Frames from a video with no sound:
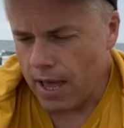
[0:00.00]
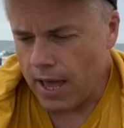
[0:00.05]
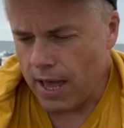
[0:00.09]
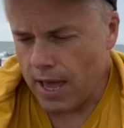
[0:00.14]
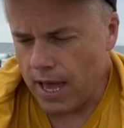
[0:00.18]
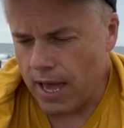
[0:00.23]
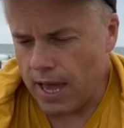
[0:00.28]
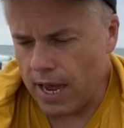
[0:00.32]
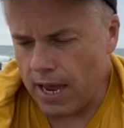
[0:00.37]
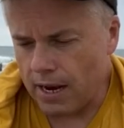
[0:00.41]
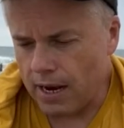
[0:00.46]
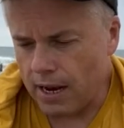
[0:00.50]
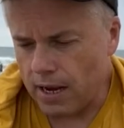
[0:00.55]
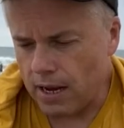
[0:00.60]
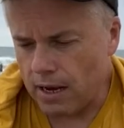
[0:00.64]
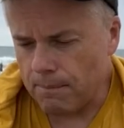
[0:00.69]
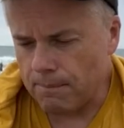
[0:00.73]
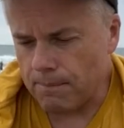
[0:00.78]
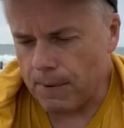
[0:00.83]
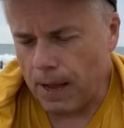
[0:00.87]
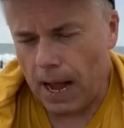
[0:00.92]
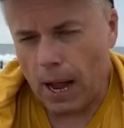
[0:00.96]
And
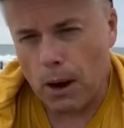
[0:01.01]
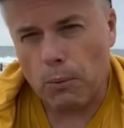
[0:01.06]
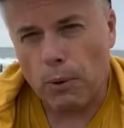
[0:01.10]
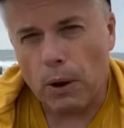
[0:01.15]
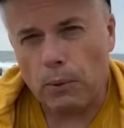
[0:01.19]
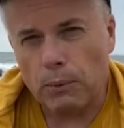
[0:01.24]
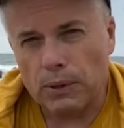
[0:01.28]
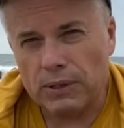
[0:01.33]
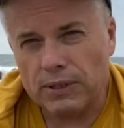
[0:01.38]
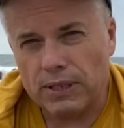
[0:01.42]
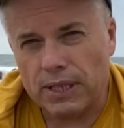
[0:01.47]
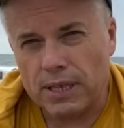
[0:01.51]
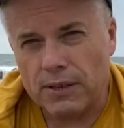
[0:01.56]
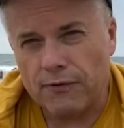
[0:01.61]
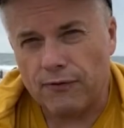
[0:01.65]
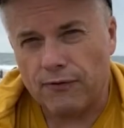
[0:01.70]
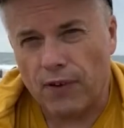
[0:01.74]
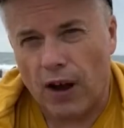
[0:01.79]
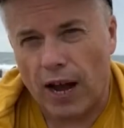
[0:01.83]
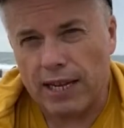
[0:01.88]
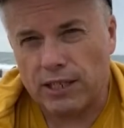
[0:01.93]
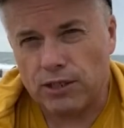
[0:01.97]
um, I went with the
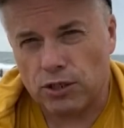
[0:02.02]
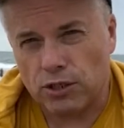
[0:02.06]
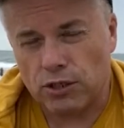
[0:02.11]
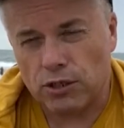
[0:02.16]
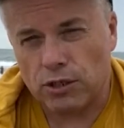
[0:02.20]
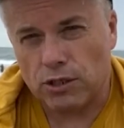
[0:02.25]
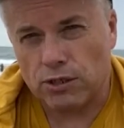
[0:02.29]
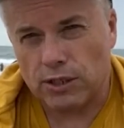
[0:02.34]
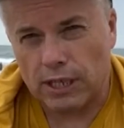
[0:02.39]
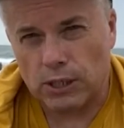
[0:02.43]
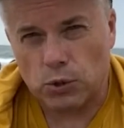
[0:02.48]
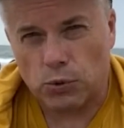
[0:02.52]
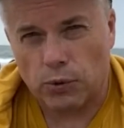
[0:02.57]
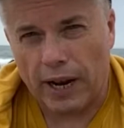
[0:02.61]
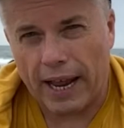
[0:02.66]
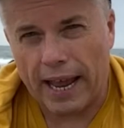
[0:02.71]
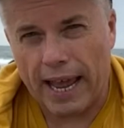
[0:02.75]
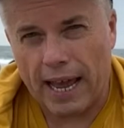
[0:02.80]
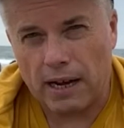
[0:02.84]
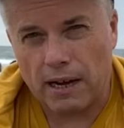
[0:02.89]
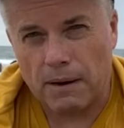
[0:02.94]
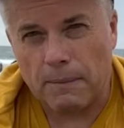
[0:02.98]
Pfizer because that's what I
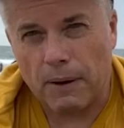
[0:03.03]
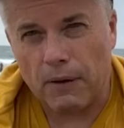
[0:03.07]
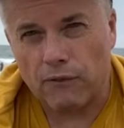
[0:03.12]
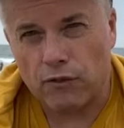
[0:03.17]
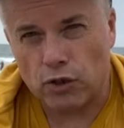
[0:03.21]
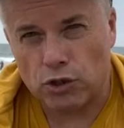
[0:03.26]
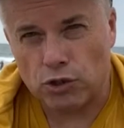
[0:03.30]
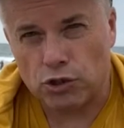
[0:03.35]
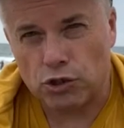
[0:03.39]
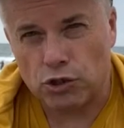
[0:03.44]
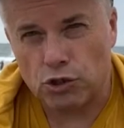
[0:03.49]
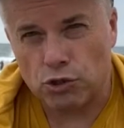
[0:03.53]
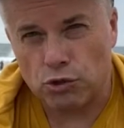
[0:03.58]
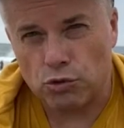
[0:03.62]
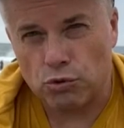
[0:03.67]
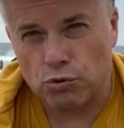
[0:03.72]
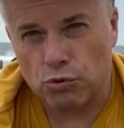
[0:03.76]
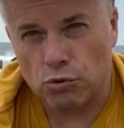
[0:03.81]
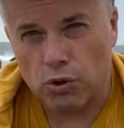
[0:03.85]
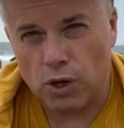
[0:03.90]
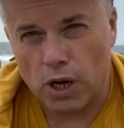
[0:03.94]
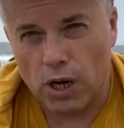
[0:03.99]
had on my first two
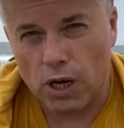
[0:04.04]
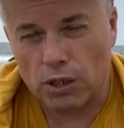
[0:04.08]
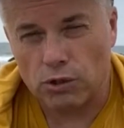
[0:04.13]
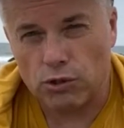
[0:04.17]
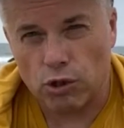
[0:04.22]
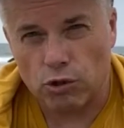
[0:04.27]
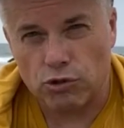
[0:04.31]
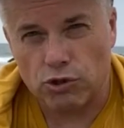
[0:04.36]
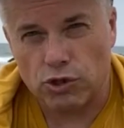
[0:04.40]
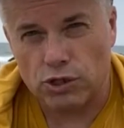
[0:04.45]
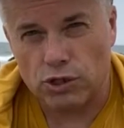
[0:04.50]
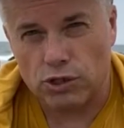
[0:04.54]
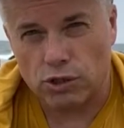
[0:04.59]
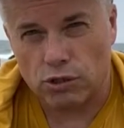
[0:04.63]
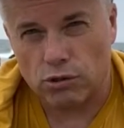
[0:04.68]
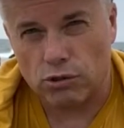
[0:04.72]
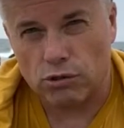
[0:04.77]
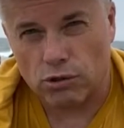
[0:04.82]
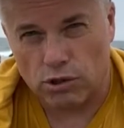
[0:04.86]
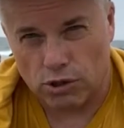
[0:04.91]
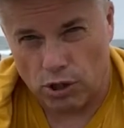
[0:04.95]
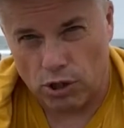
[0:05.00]
uh, doses
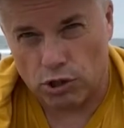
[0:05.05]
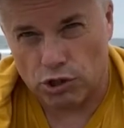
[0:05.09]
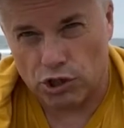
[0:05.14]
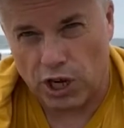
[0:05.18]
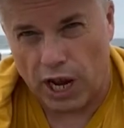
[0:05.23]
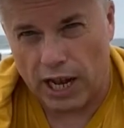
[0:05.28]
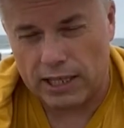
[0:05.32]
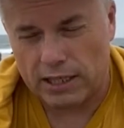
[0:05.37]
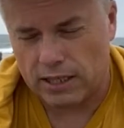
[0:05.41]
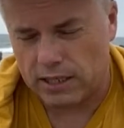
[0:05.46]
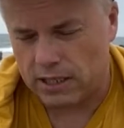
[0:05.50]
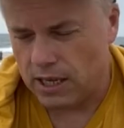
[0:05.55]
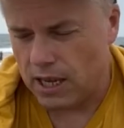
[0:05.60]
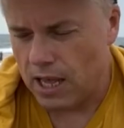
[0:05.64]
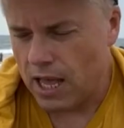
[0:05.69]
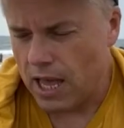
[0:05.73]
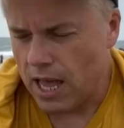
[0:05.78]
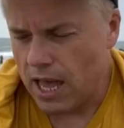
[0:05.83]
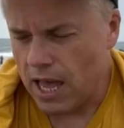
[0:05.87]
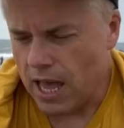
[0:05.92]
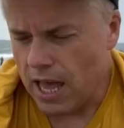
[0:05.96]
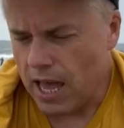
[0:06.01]
or shots.
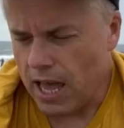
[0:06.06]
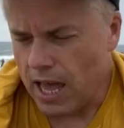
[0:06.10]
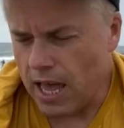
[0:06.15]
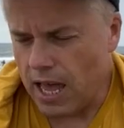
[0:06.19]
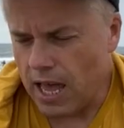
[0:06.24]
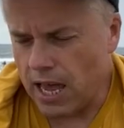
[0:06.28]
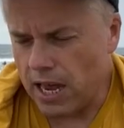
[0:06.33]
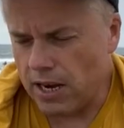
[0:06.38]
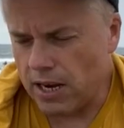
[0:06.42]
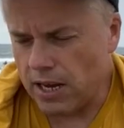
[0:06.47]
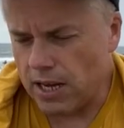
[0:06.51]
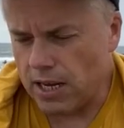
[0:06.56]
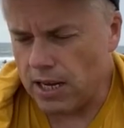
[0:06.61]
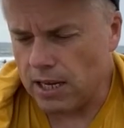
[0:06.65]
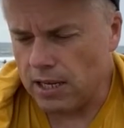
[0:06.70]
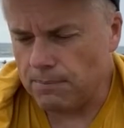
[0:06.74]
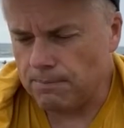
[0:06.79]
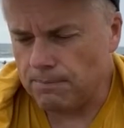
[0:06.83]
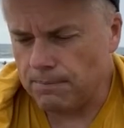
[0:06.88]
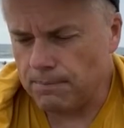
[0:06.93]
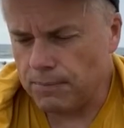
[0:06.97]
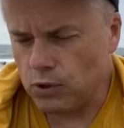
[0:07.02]
And uh,
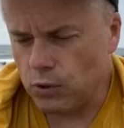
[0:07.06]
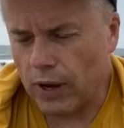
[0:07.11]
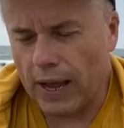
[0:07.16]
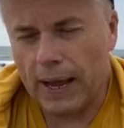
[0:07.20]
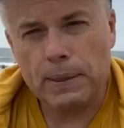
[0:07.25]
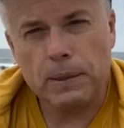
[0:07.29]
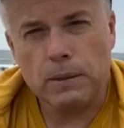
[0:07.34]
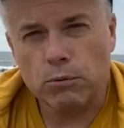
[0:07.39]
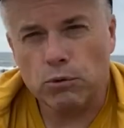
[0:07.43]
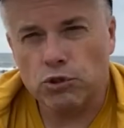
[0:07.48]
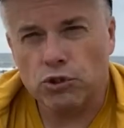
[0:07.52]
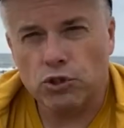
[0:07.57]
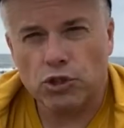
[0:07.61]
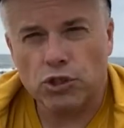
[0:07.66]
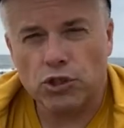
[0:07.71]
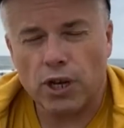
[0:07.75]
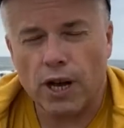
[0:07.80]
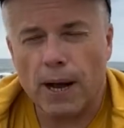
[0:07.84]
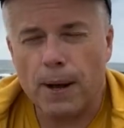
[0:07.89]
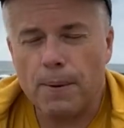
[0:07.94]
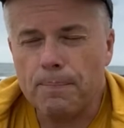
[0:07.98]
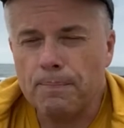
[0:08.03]
so I had the booster
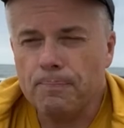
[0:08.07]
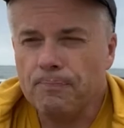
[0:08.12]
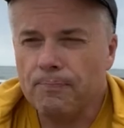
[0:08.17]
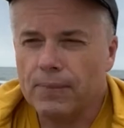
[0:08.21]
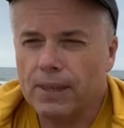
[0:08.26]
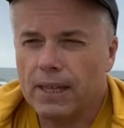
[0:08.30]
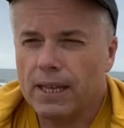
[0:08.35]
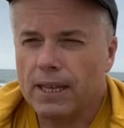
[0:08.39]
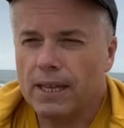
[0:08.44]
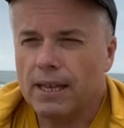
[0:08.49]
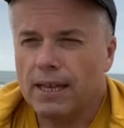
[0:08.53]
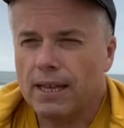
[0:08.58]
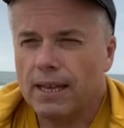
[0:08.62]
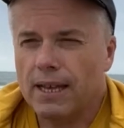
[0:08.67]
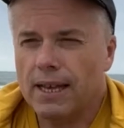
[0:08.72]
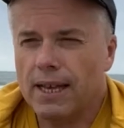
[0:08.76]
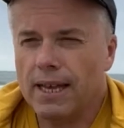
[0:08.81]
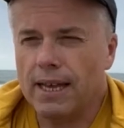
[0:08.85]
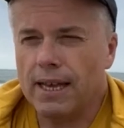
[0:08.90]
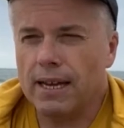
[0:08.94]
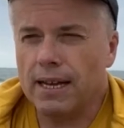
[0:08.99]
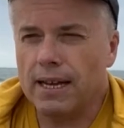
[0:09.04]
shot.
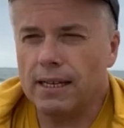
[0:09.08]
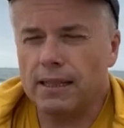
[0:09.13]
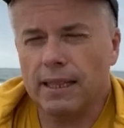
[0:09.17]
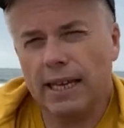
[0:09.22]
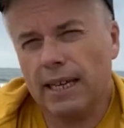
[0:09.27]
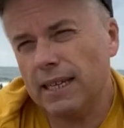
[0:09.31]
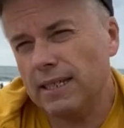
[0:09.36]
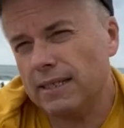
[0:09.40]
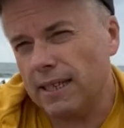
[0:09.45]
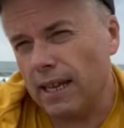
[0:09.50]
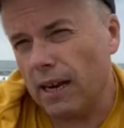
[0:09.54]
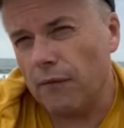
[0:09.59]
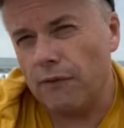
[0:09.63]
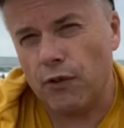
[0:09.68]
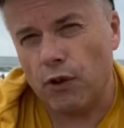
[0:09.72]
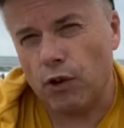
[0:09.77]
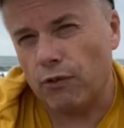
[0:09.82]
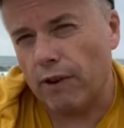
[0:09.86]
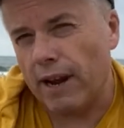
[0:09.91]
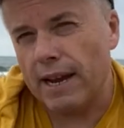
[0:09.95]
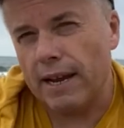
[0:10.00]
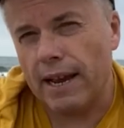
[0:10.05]
And uh, like I said, I feel
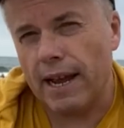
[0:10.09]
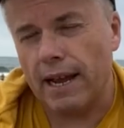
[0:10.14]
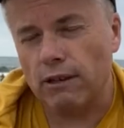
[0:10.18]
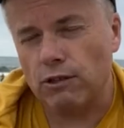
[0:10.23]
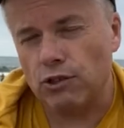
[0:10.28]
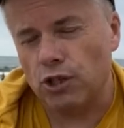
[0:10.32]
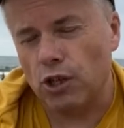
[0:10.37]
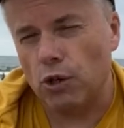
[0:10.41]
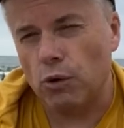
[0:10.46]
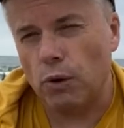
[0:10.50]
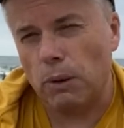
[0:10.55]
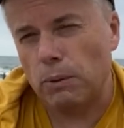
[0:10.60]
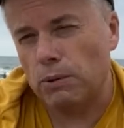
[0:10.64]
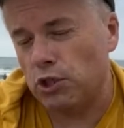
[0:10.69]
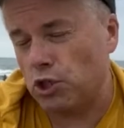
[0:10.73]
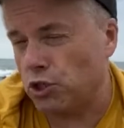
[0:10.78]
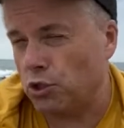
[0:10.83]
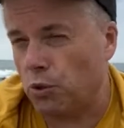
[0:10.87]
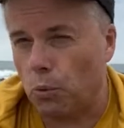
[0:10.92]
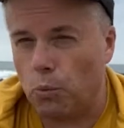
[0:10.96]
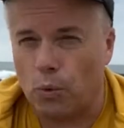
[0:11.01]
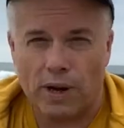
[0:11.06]
great now. So it was
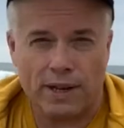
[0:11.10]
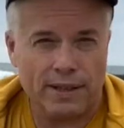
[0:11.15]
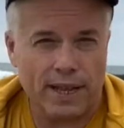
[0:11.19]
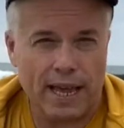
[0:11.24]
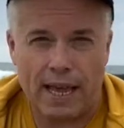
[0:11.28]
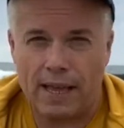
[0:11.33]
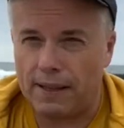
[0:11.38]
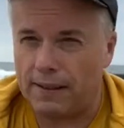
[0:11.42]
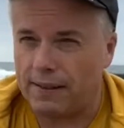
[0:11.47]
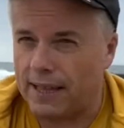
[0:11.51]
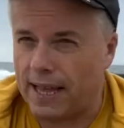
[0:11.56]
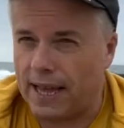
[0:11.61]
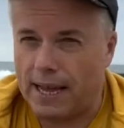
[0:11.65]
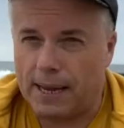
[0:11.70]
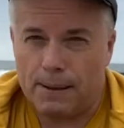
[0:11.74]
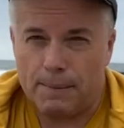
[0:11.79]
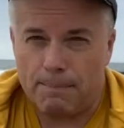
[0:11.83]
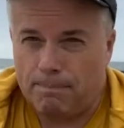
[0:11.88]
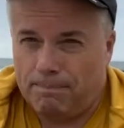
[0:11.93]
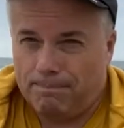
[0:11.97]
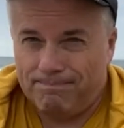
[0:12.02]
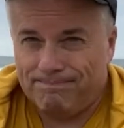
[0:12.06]
just the one day that
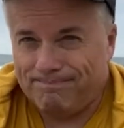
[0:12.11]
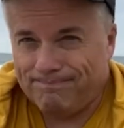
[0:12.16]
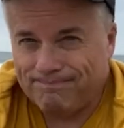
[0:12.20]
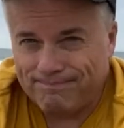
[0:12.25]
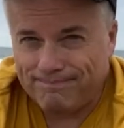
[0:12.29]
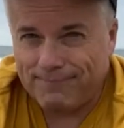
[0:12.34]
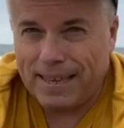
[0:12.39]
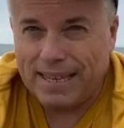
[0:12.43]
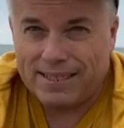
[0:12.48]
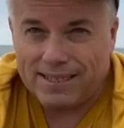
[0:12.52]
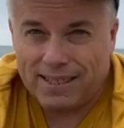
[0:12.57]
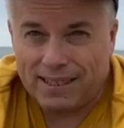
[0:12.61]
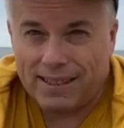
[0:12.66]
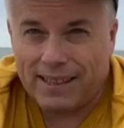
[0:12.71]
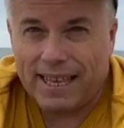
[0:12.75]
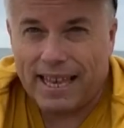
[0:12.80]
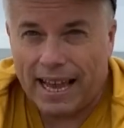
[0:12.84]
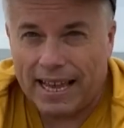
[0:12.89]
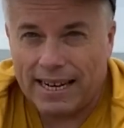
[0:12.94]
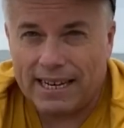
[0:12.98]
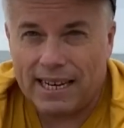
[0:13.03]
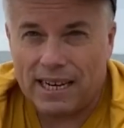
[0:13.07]
basically
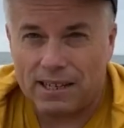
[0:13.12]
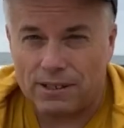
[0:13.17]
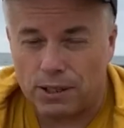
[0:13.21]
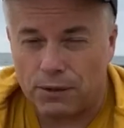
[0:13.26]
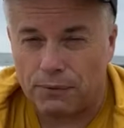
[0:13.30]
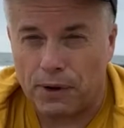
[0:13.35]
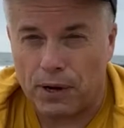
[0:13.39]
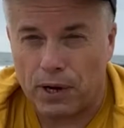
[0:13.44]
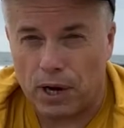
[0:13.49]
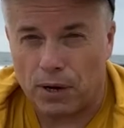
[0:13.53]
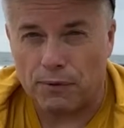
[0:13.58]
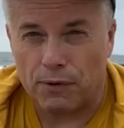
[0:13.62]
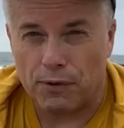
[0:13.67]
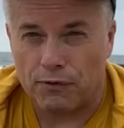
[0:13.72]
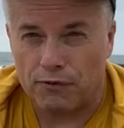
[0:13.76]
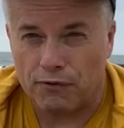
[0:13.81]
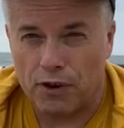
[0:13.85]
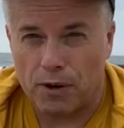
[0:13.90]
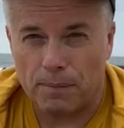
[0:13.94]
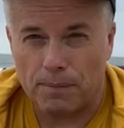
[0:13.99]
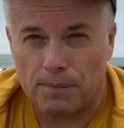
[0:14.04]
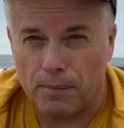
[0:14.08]
I needed to recover
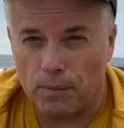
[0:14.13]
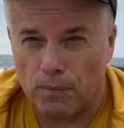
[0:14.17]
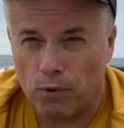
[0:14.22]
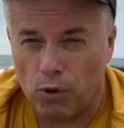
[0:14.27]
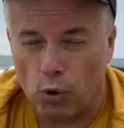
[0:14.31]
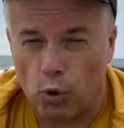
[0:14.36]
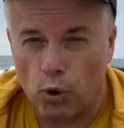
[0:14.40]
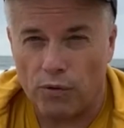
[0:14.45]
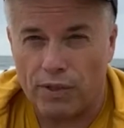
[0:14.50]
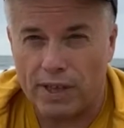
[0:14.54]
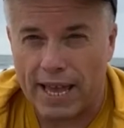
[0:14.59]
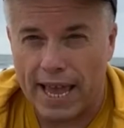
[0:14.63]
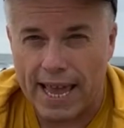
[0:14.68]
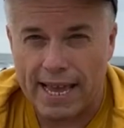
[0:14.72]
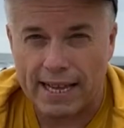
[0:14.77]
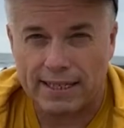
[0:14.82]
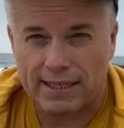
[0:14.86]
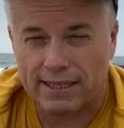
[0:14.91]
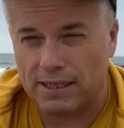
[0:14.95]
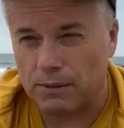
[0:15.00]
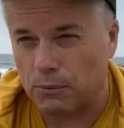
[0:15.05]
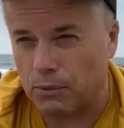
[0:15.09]
from all the
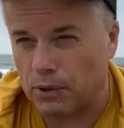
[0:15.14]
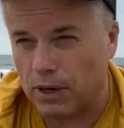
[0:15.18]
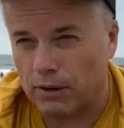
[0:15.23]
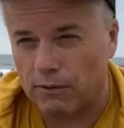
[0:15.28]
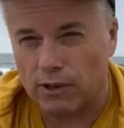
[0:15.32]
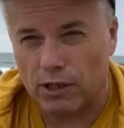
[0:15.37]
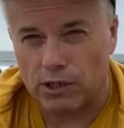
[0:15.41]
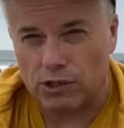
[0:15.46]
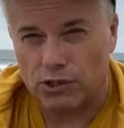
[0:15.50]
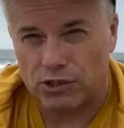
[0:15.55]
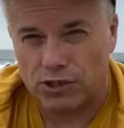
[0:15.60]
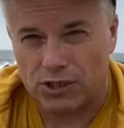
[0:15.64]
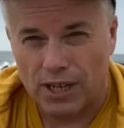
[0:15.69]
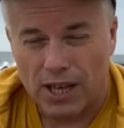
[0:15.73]
aches and whatever else